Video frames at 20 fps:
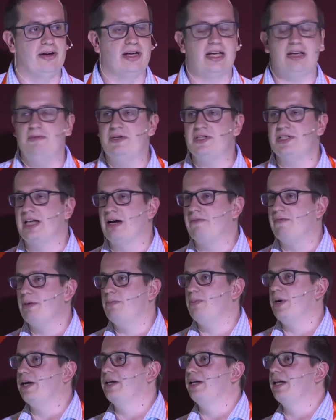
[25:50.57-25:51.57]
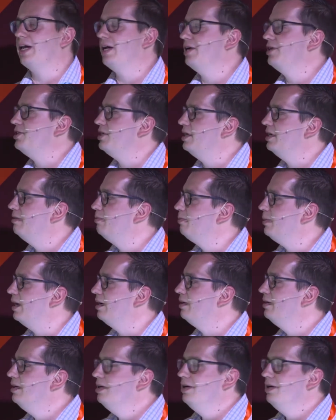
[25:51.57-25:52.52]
keep using that red button analogy, but